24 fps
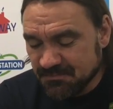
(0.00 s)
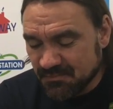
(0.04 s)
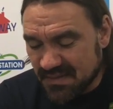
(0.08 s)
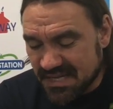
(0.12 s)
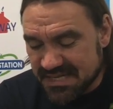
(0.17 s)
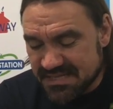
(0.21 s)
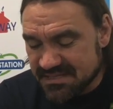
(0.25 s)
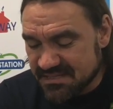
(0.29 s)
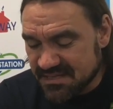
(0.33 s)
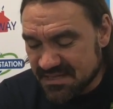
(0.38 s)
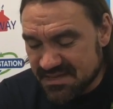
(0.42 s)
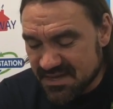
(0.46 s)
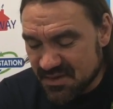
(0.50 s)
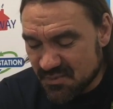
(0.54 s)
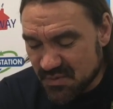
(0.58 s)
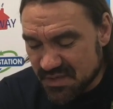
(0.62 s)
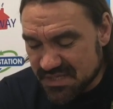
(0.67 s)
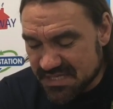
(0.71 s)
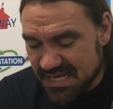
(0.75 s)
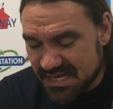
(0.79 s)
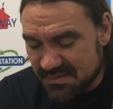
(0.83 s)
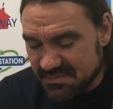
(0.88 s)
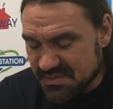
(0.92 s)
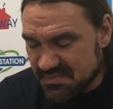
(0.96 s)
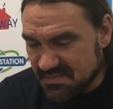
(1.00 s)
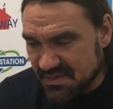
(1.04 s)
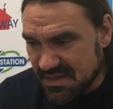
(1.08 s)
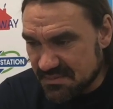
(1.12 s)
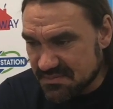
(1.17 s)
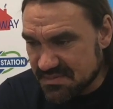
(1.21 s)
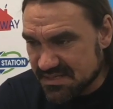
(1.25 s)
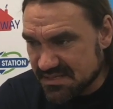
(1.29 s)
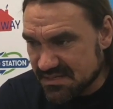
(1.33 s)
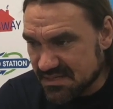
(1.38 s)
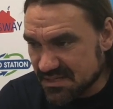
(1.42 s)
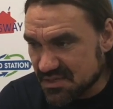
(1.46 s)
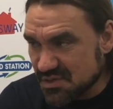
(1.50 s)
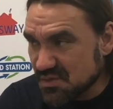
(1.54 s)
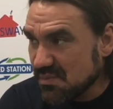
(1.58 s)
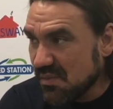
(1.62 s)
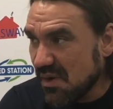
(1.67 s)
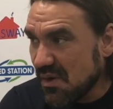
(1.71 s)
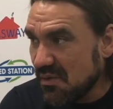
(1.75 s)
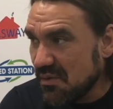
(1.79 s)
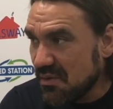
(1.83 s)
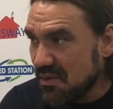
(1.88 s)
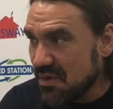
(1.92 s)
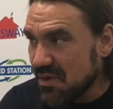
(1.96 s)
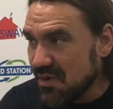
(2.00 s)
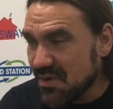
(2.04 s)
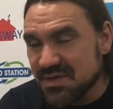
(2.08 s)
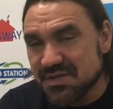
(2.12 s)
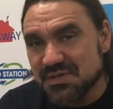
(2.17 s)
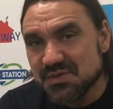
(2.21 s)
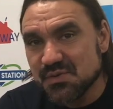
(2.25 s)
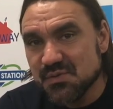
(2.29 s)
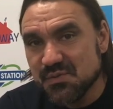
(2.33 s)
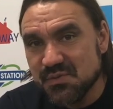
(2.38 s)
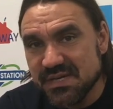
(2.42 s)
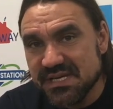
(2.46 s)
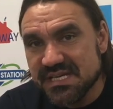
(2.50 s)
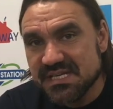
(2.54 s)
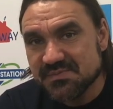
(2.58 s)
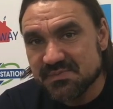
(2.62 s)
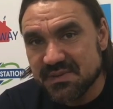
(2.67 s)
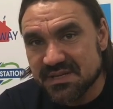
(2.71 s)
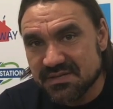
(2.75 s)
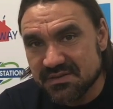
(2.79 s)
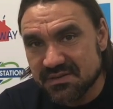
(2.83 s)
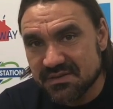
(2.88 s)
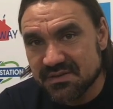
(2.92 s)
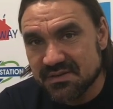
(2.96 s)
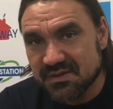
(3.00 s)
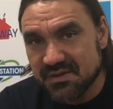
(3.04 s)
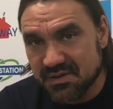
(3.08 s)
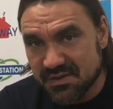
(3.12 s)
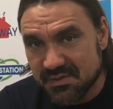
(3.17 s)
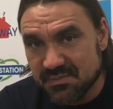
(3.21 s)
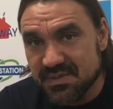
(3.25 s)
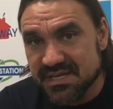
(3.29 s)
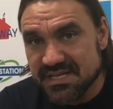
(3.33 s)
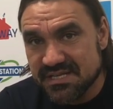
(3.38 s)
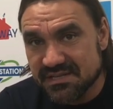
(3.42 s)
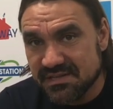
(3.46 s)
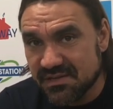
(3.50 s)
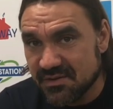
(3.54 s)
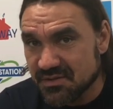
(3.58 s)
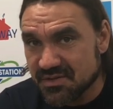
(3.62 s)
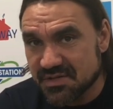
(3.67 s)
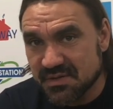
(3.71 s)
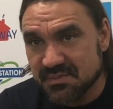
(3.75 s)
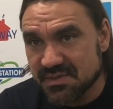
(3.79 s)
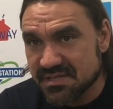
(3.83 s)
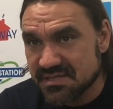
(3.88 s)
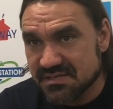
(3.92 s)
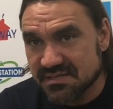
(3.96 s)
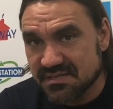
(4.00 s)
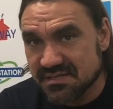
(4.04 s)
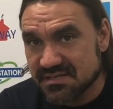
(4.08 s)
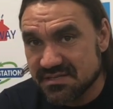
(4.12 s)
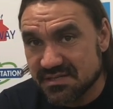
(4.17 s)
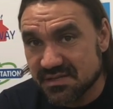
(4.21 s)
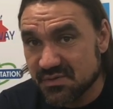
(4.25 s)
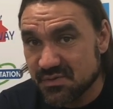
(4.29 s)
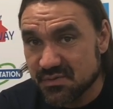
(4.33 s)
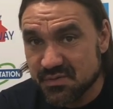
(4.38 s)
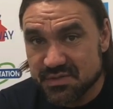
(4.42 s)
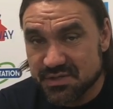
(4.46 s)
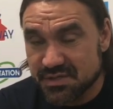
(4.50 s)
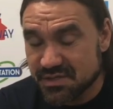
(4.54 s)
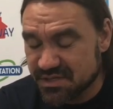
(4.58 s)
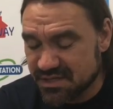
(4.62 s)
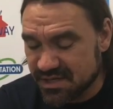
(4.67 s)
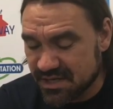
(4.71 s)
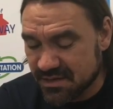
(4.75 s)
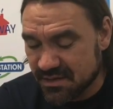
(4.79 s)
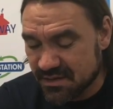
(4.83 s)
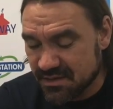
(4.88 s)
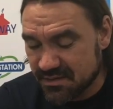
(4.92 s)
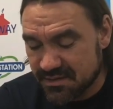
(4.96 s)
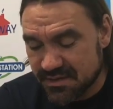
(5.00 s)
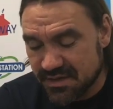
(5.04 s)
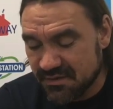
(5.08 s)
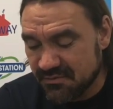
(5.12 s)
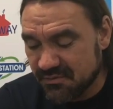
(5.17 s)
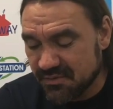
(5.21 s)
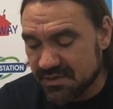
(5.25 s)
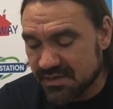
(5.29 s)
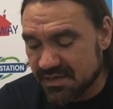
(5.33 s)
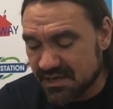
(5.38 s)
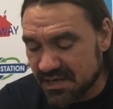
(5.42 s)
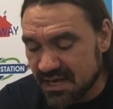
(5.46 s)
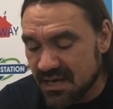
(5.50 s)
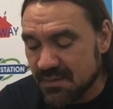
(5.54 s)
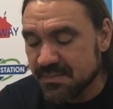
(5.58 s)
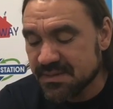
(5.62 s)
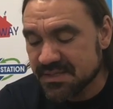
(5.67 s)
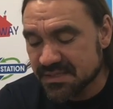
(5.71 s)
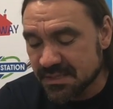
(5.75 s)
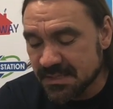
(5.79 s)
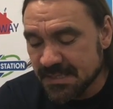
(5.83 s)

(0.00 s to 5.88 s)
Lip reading: it's nothing but perhaps tomorrow or in 2 weeks, but on the mid and long term, it's a crucial thing for the club. And